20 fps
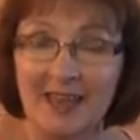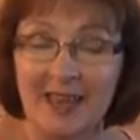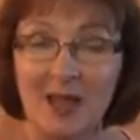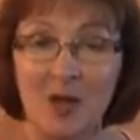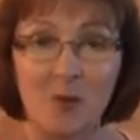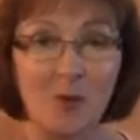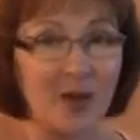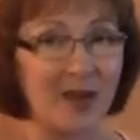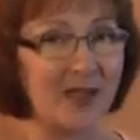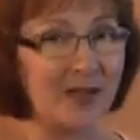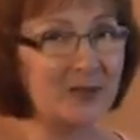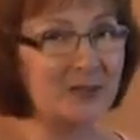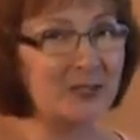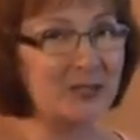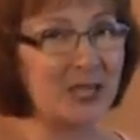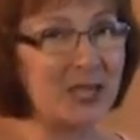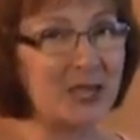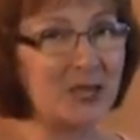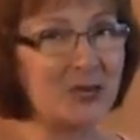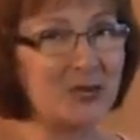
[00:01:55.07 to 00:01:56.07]
Now what else
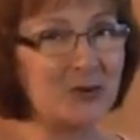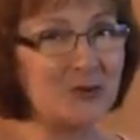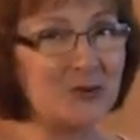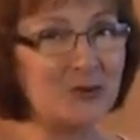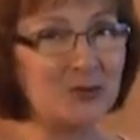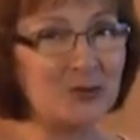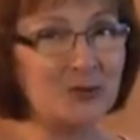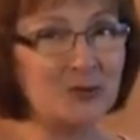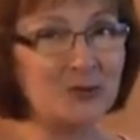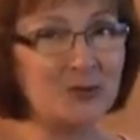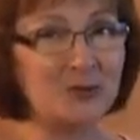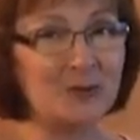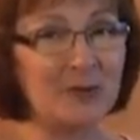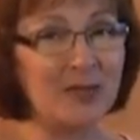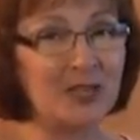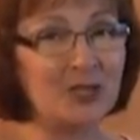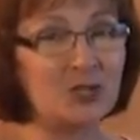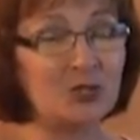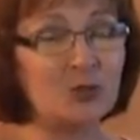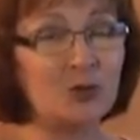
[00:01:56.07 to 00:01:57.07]
can you do to
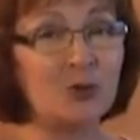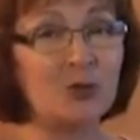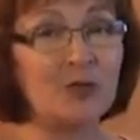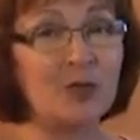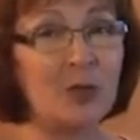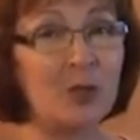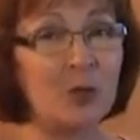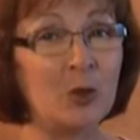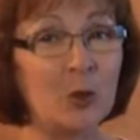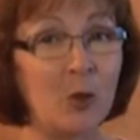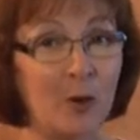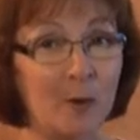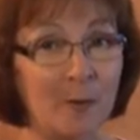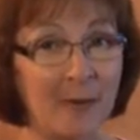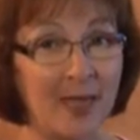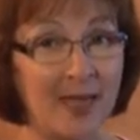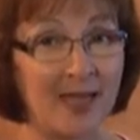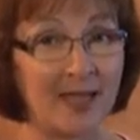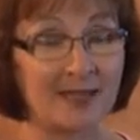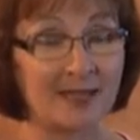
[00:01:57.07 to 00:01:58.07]
make sure that your
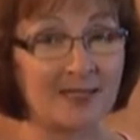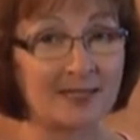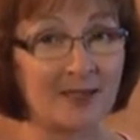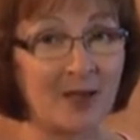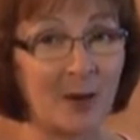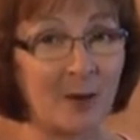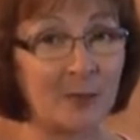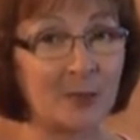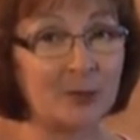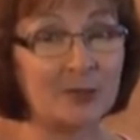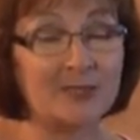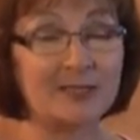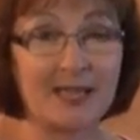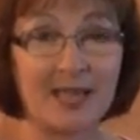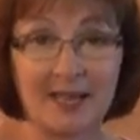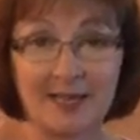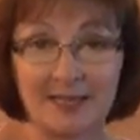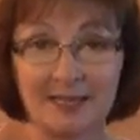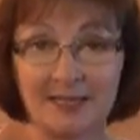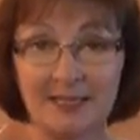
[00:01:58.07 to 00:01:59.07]
pets are
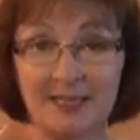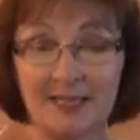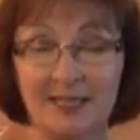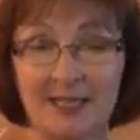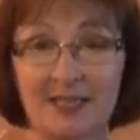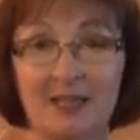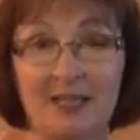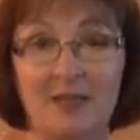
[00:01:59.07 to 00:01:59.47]
protected in